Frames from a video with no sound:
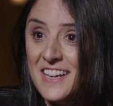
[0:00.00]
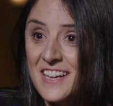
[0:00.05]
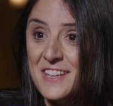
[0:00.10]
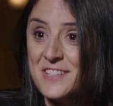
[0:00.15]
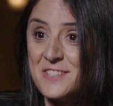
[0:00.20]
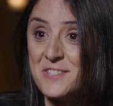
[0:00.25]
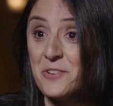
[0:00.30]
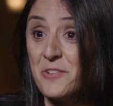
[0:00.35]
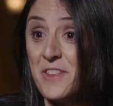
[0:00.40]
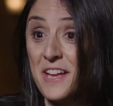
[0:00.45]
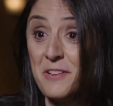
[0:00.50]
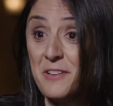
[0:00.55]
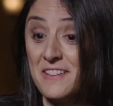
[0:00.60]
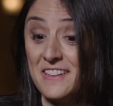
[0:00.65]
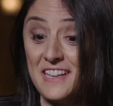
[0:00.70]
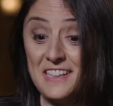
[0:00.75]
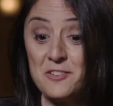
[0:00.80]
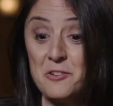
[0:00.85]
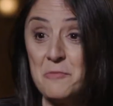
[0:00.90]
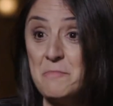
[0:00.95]
So
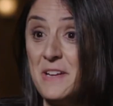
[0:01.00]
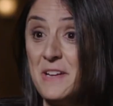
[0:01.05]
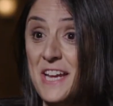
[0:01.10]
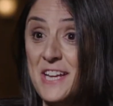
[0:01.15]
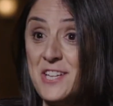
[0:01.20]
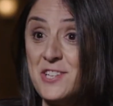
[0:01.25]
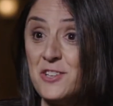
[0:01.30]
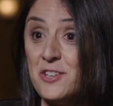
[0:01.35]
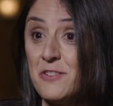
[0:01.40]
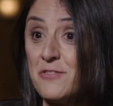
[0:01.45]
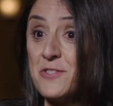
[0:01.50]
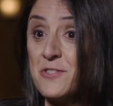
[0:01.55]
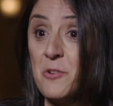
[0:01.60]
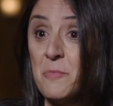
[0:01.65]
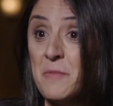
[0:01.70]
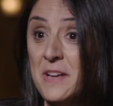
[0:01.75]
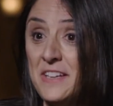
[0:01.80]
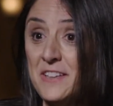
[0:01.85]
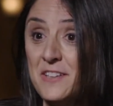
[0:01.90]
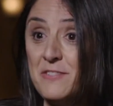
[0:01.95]
that combination of so
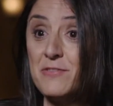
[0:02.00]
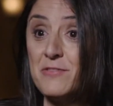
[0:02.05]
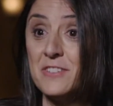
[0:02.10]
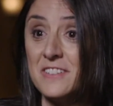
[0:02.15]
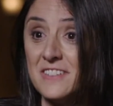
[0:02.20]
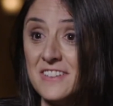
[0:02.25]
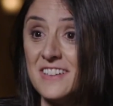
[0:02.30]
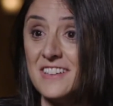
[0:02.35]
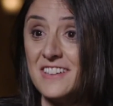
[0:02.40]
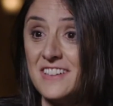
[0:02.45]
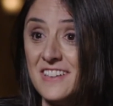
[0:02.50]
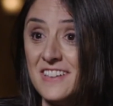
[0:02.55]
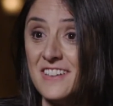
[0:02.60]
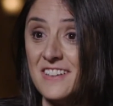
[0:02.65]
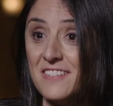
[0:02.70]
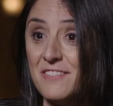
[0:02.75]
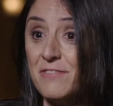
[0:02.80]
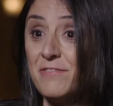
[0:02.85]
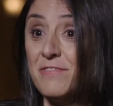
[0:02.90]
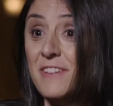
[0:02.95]
many different
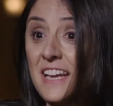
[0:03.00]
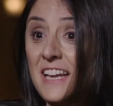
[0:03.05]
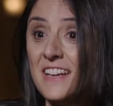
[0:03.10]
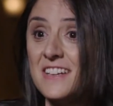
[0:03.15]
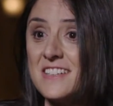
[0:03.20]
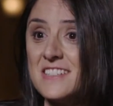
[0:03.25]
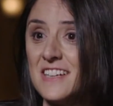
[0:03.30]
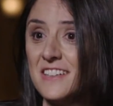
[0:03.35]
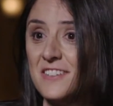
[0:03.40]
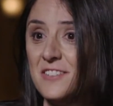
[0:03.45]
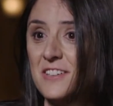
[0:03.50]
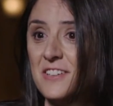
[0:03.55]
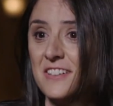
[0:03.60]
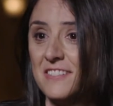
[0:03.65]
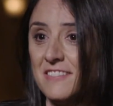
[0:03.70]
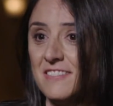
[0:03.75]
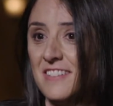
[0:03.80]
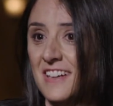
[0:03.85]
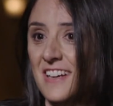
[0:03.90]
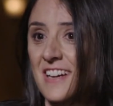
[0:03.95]
feelings that you
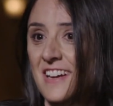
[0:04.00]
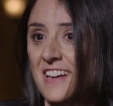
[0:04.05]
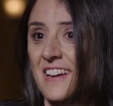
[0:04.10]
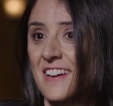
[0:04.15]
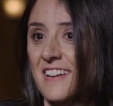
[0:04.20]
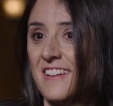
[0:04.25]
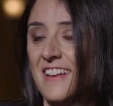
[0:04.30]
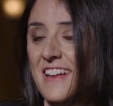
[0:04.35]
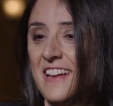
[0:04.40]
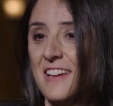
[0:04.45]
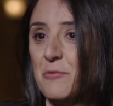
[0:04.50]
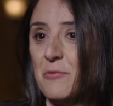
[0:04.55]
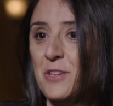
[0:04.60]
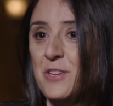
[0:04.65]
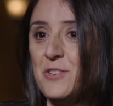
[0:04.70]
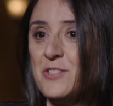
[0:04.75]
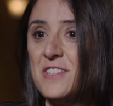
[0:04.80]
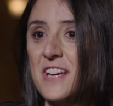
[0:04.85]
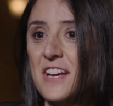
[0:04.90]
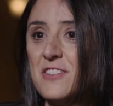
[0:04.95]
can get when
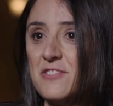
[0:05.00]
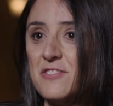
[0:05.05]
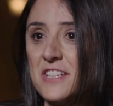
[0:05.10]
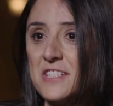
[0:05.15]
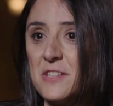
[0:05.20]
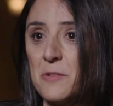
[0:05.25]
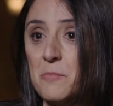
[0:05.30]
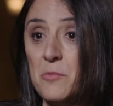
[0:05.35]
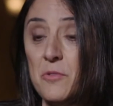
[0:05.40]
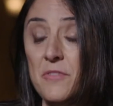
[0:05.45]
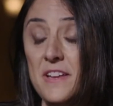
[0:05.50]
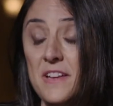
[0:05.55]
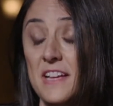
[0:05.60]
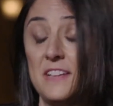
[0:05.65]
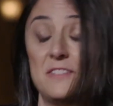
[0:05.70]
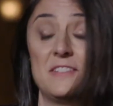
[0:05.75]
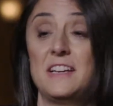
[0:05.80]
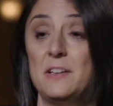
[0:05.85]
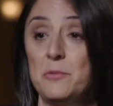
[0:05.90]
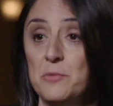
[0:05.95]
you see a Jurassic movie,
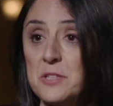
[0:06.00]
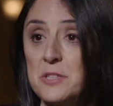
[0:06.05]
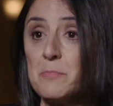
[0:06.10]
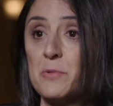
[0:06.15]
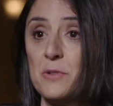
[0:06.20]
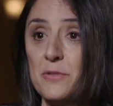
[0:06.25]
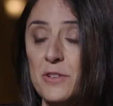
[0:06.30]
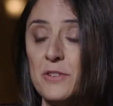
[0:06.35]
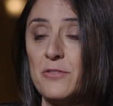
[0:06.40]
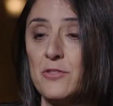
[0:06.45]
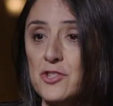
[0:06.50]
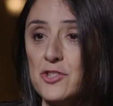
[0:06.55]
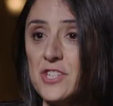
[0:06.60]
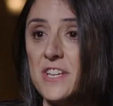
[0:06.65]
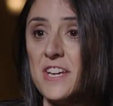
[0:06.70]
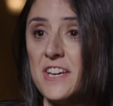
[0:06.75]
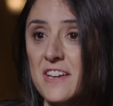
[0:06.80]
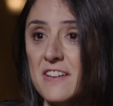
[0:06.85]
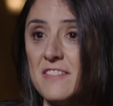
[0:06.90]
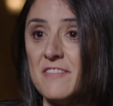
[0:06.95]
that was perfect for
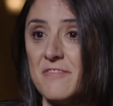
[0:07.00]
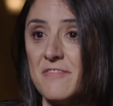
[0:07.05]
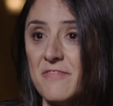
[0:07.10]
Jay.